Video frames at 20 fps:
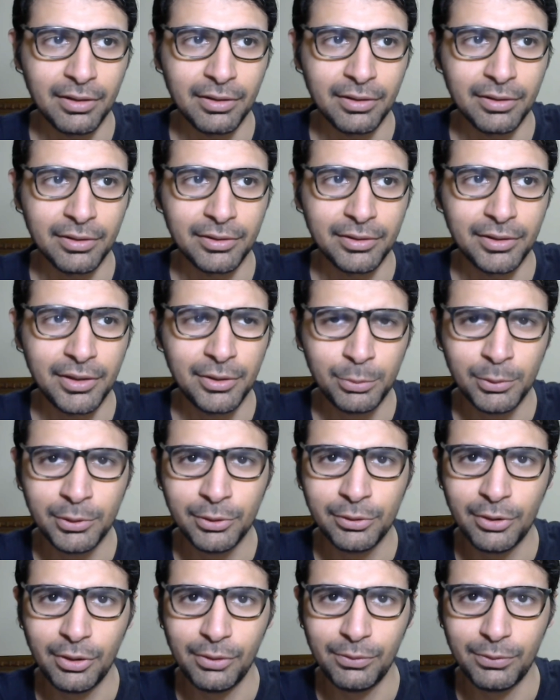This won't
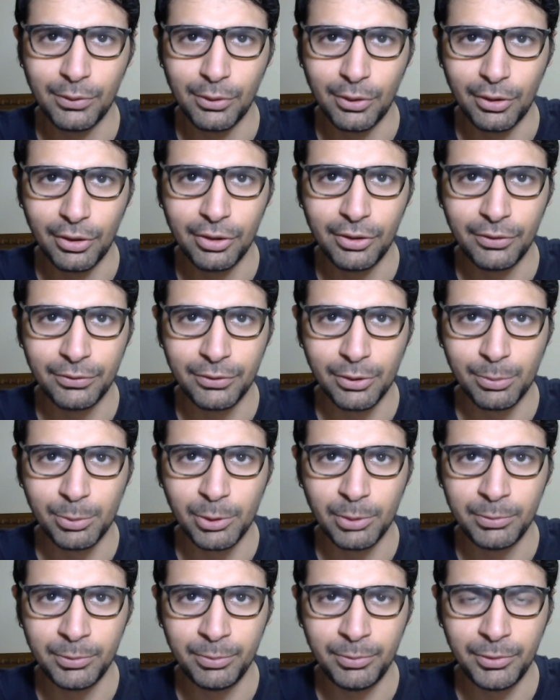solve all of your
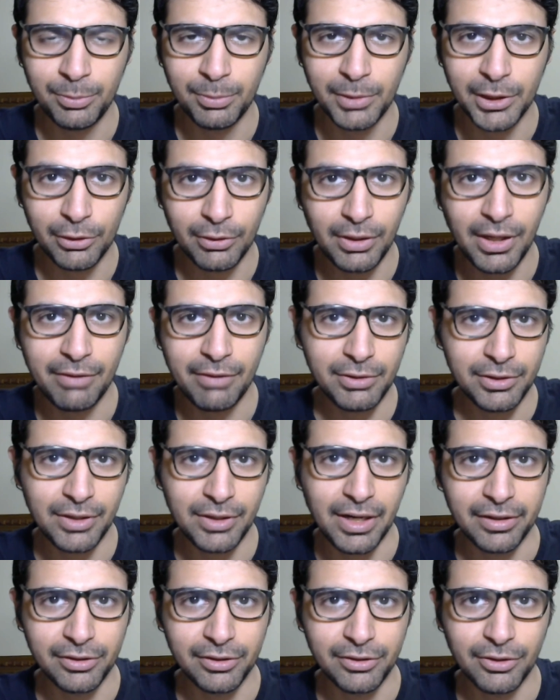problems, but you'll have a
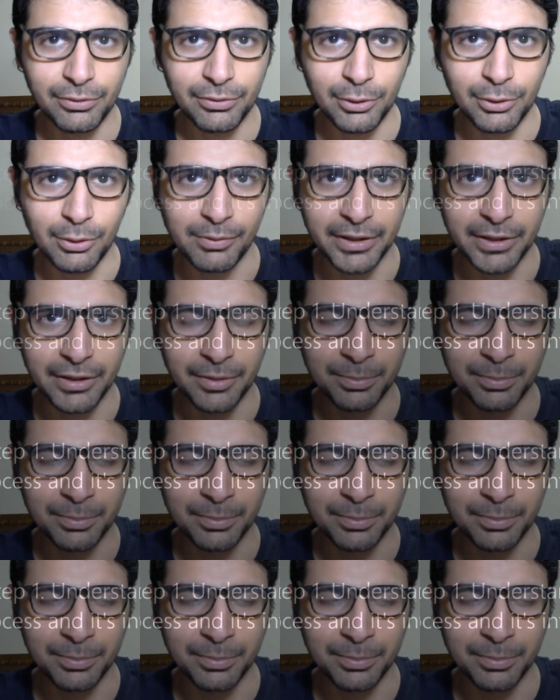strategy of solving them.